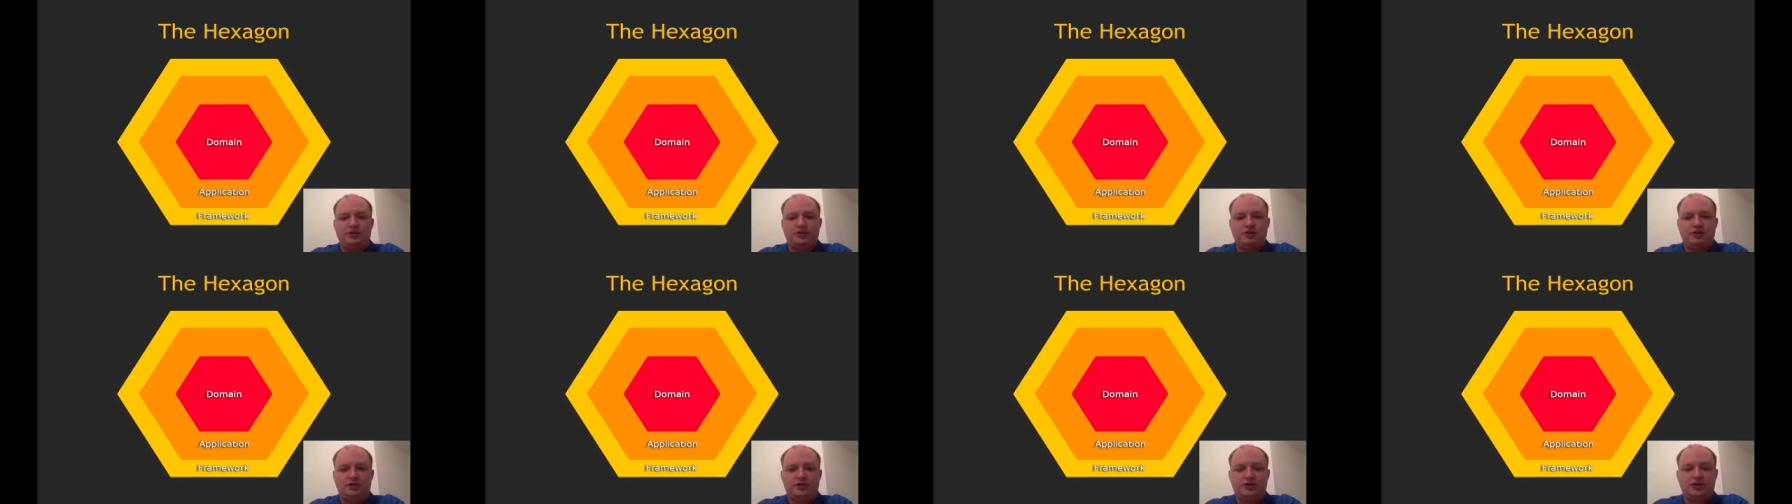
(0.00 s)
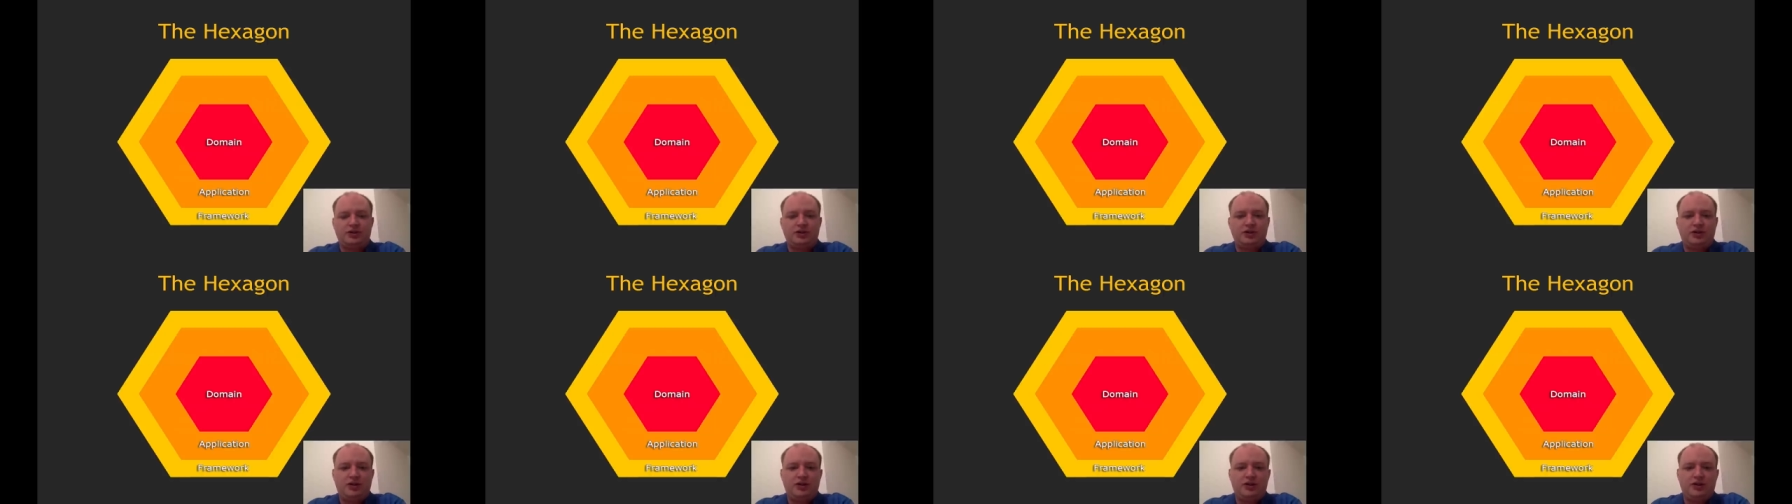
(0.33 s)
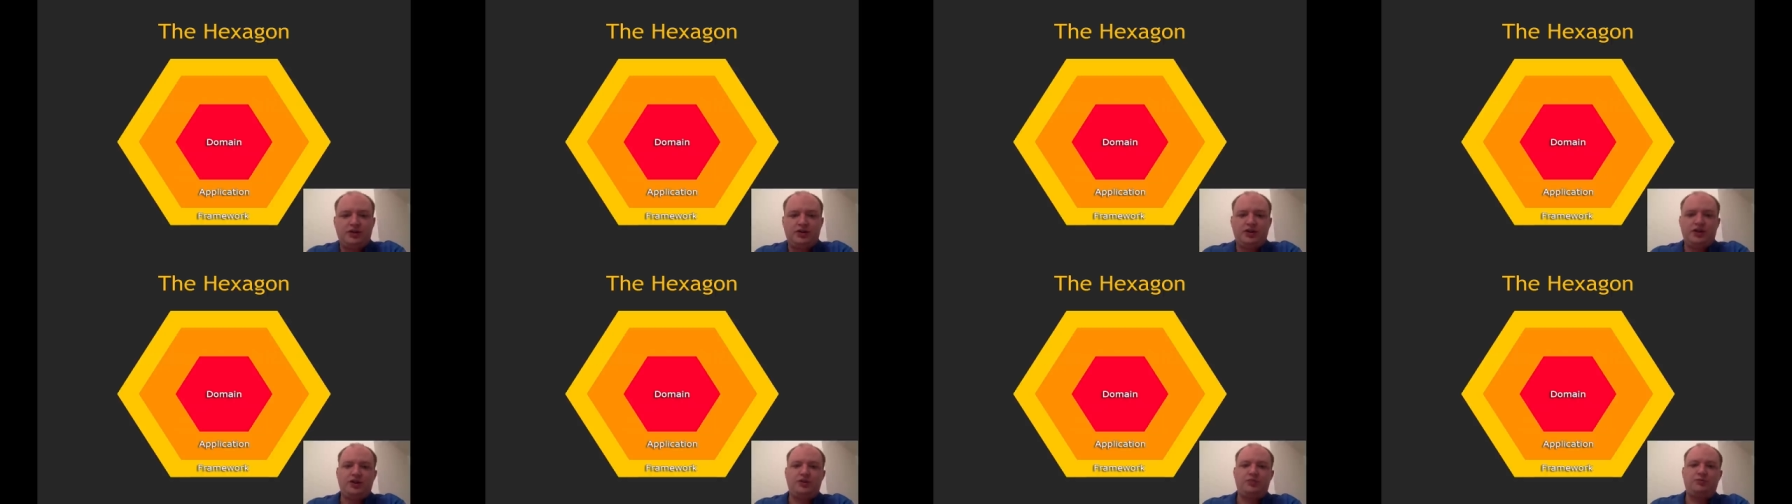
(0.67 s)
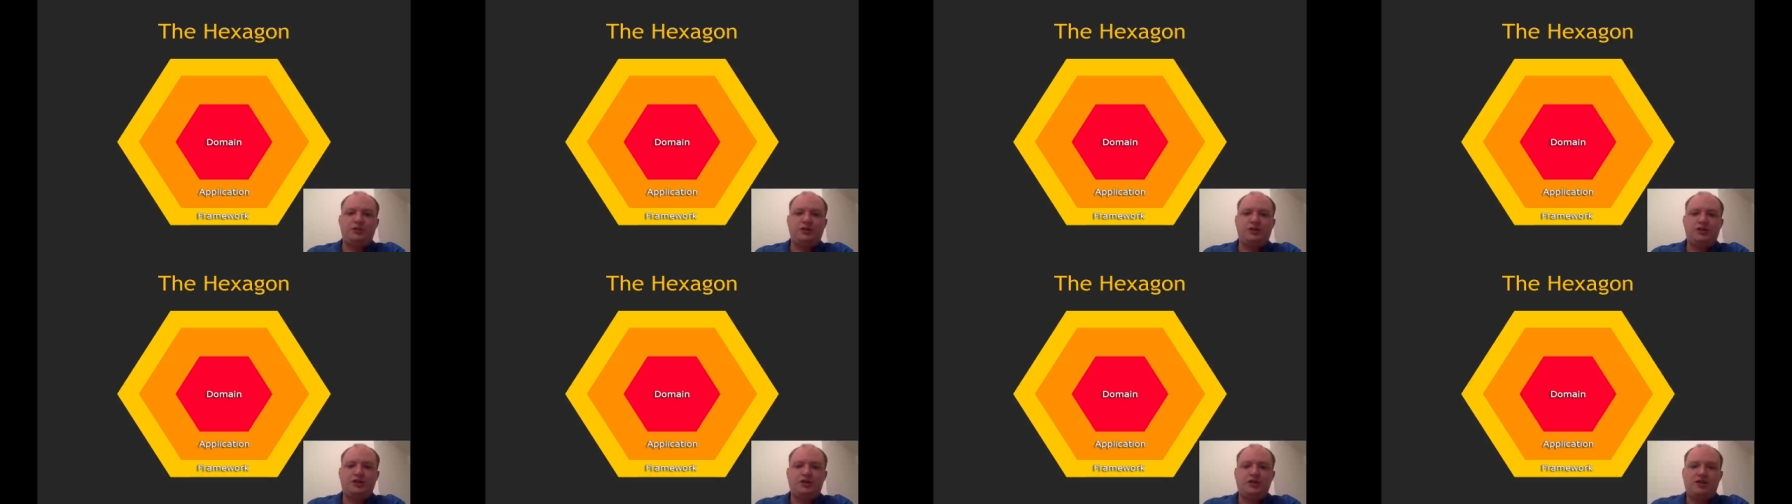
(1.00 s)
look. Here
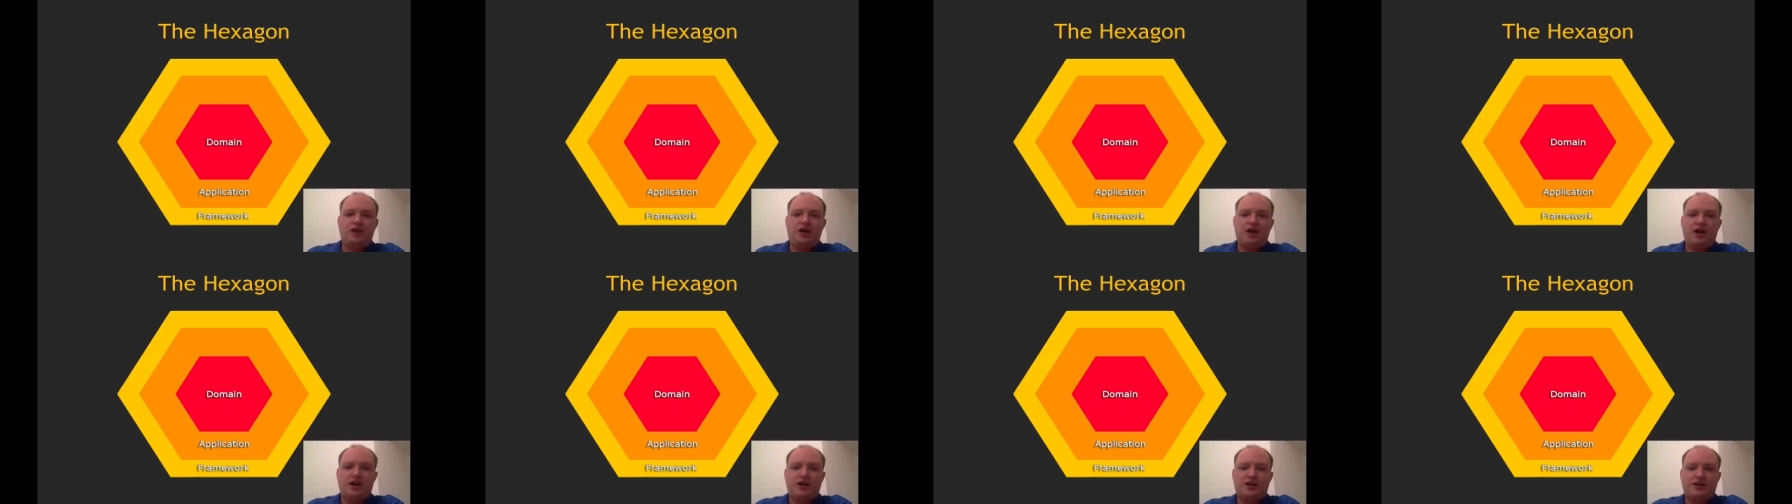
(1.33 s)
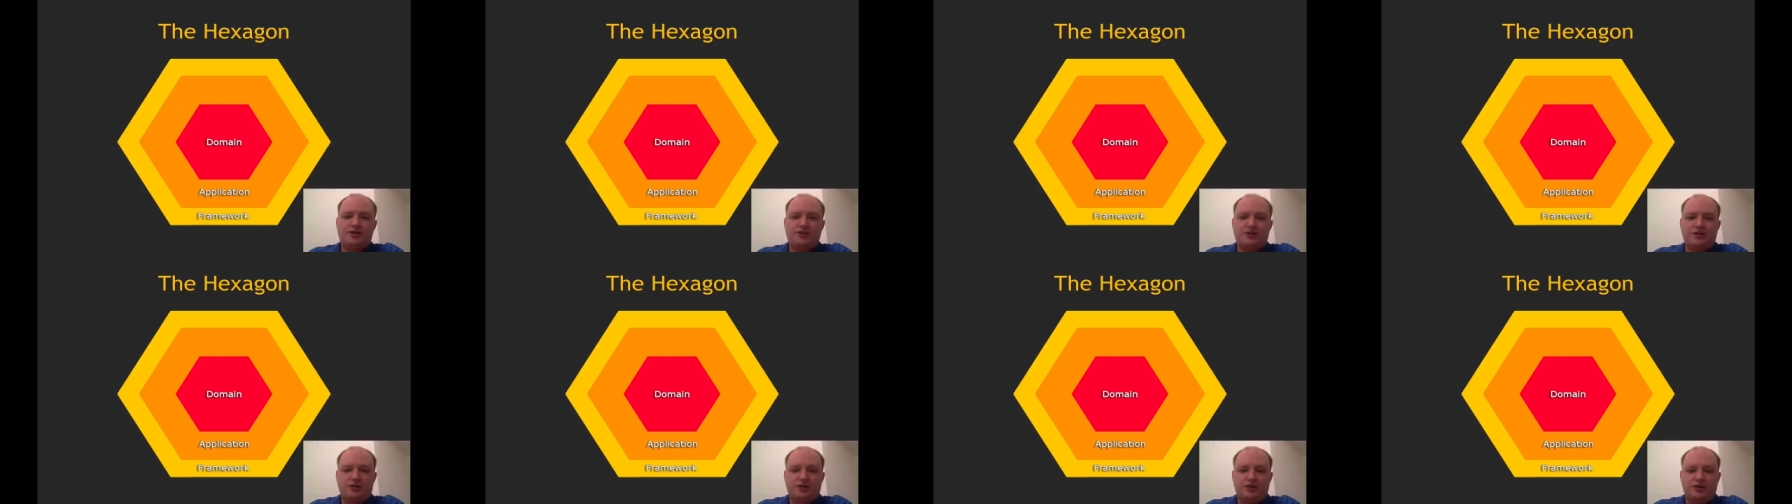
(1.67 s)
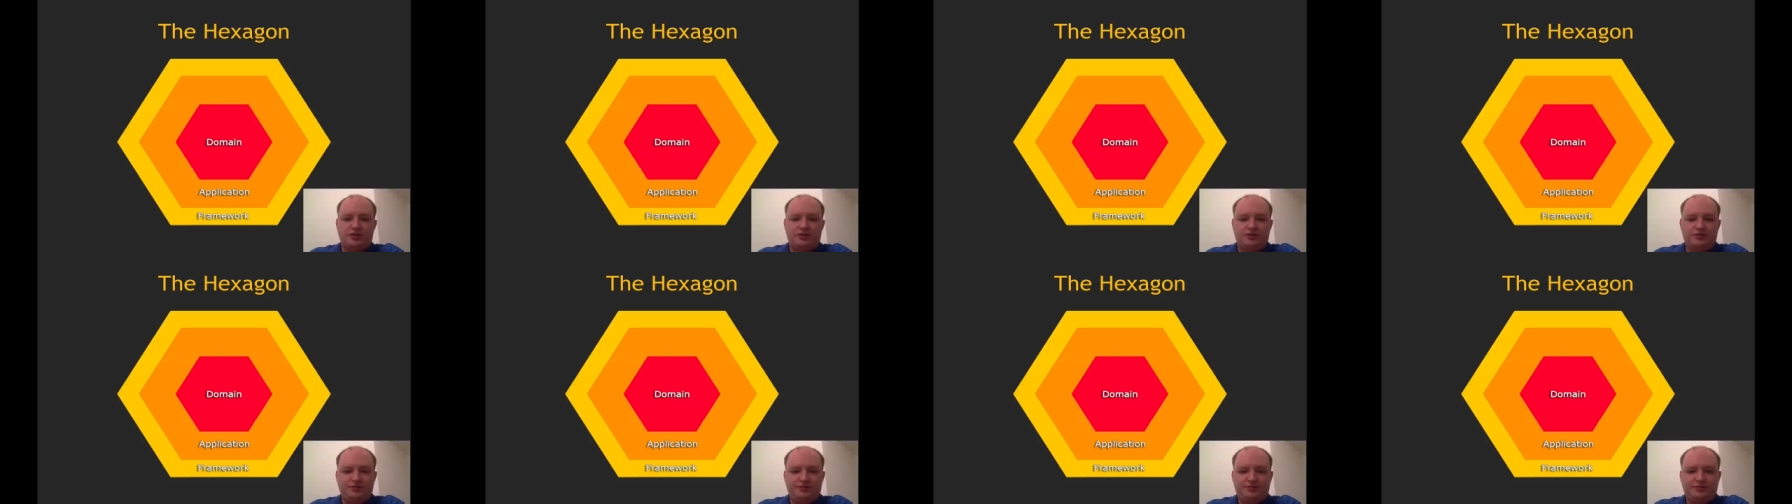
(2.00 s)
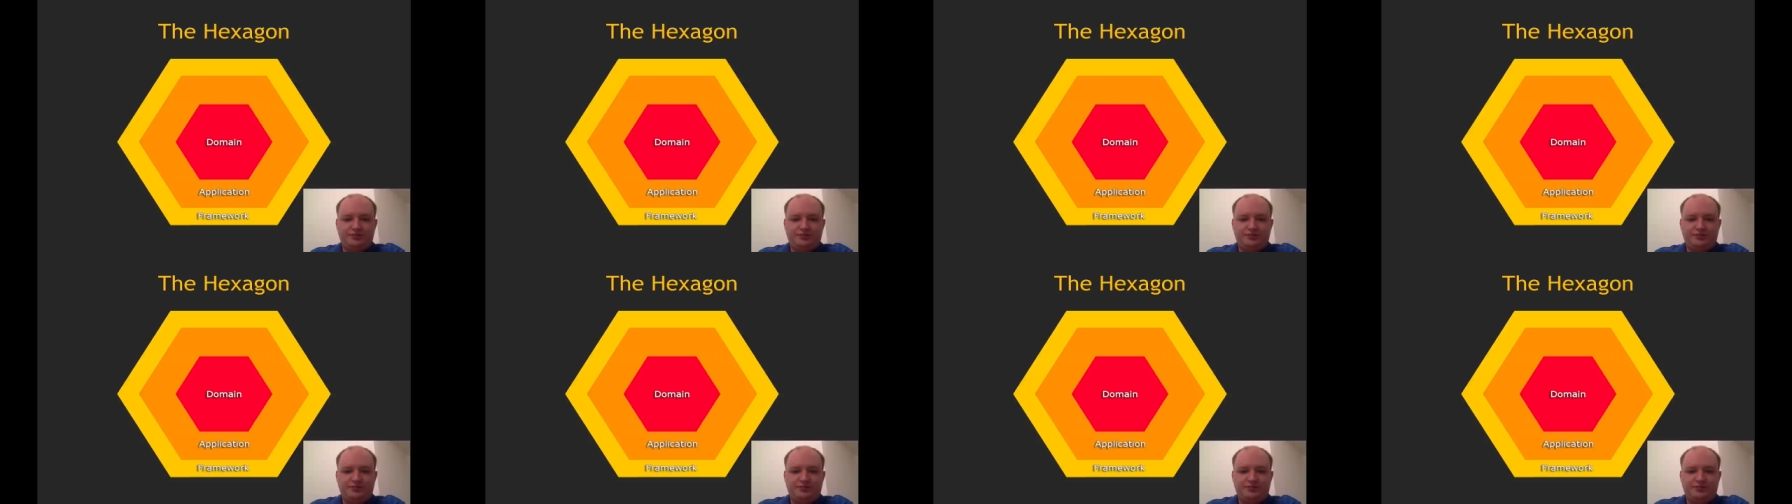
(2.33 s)
we see the hexagon.